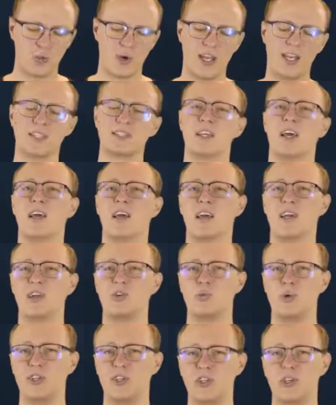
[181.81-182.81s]
ways
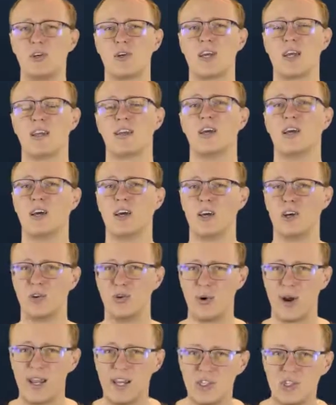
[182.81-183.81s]
in which you can
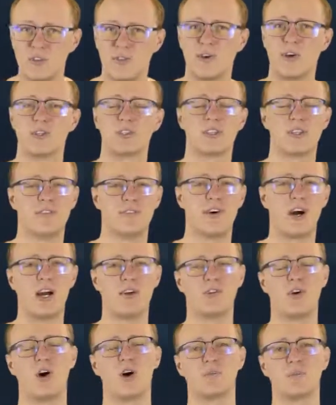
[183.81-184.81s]
arrange those
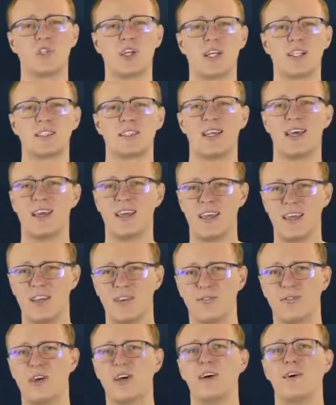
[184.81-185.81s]
five objects
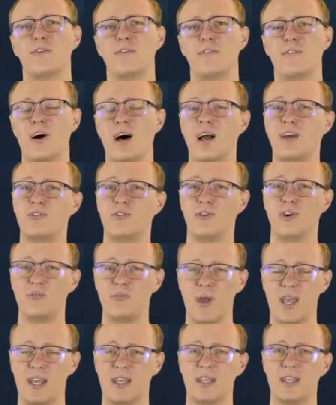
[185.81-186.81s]
in the five
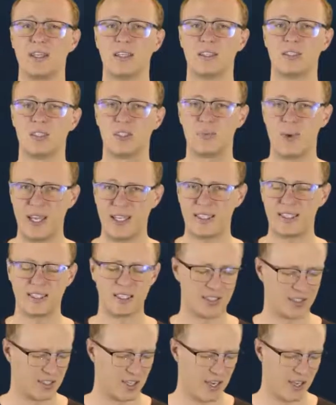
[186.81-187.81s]
remaining
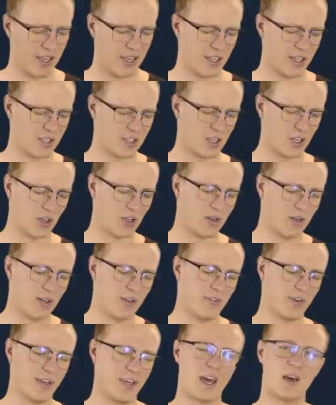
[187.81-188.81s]
spaces. So
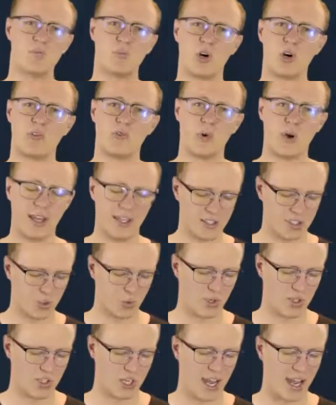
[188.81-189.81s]
the number of ways in
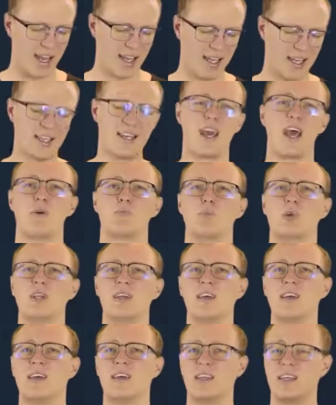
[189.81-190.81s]
which A can
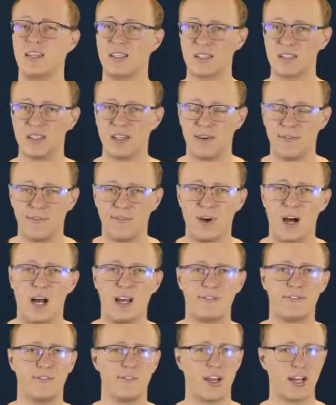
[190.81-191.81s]
happen is
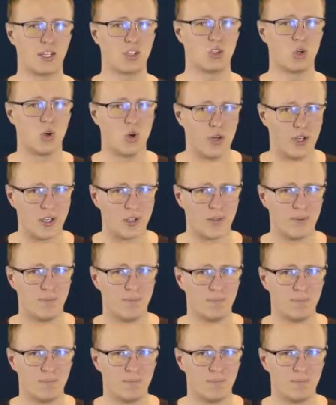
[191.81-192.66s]
5 factorial.